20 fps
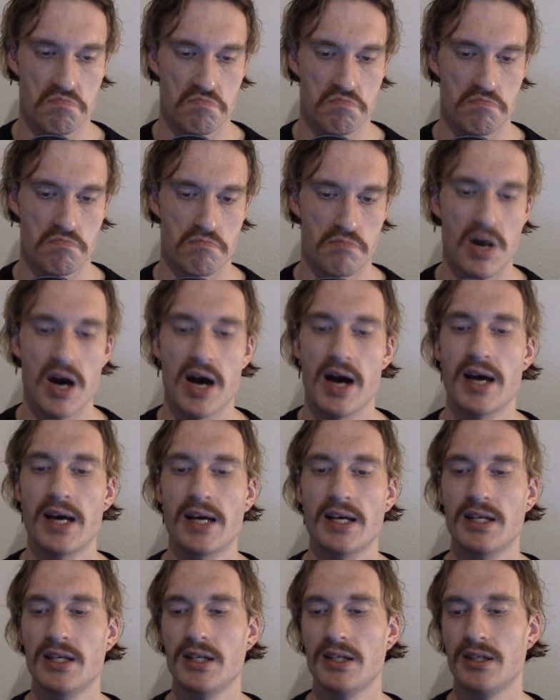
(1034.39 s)

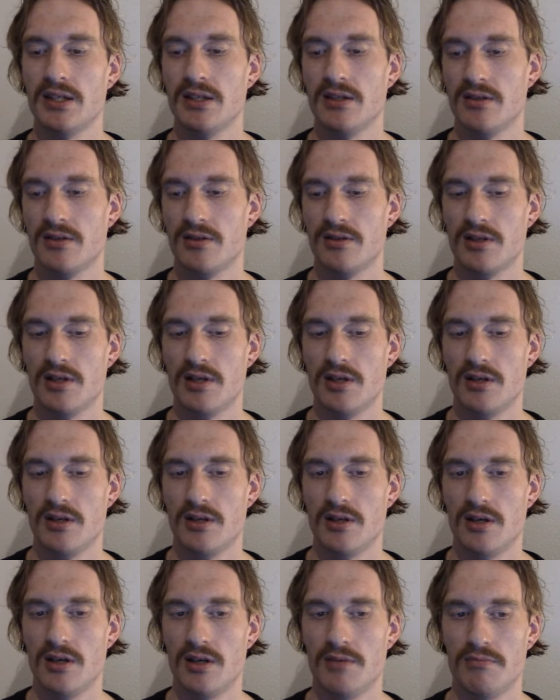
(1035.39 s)
my
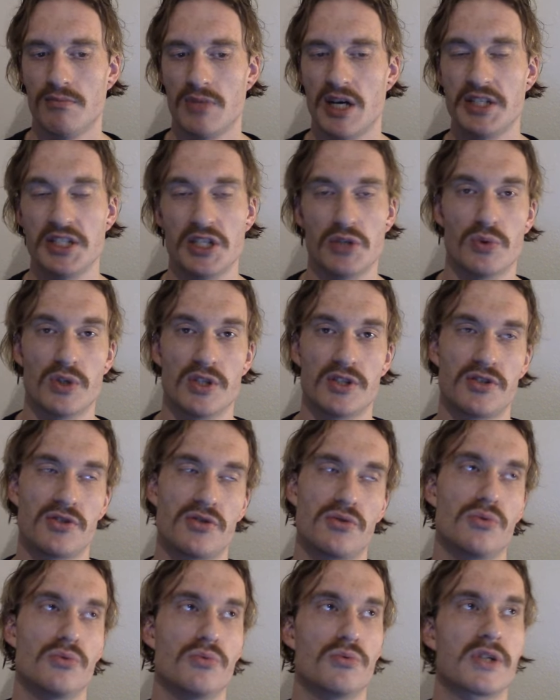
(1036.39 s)
idea was
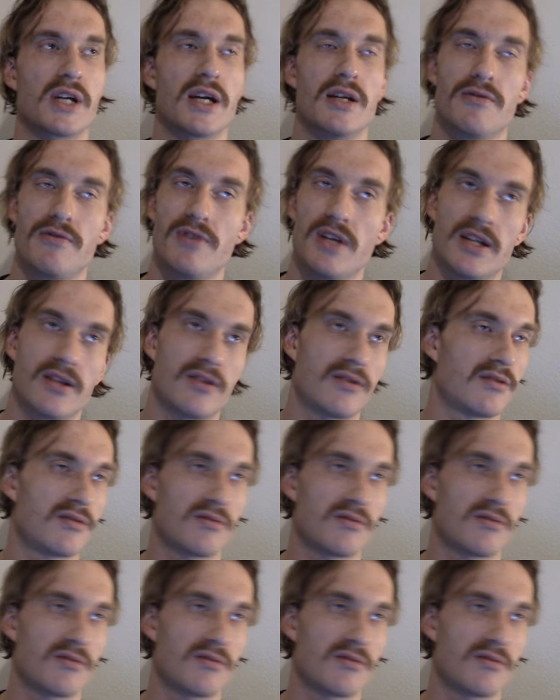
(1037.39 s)
to kind of let,